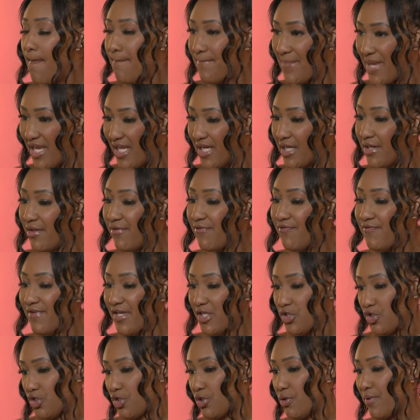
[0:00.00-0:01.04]
make it
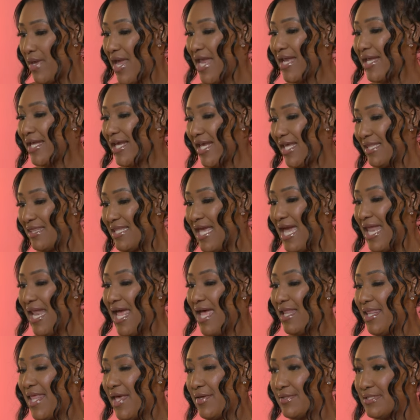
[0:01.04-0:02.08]
official and get
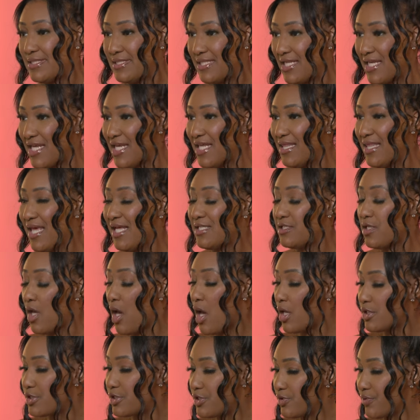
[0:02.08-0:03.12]
that LLC. That's
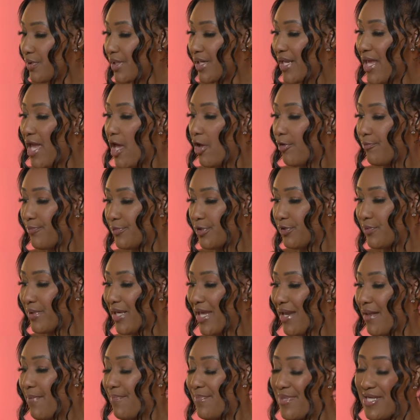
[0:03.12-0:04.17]
also gonna help you
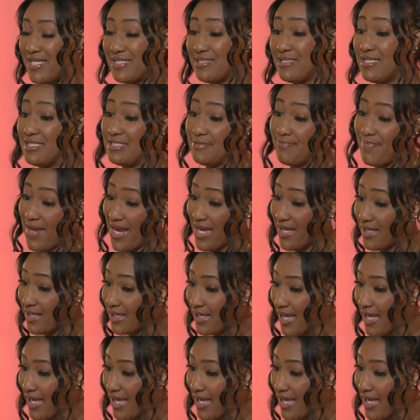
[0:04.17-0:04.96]
get a business bank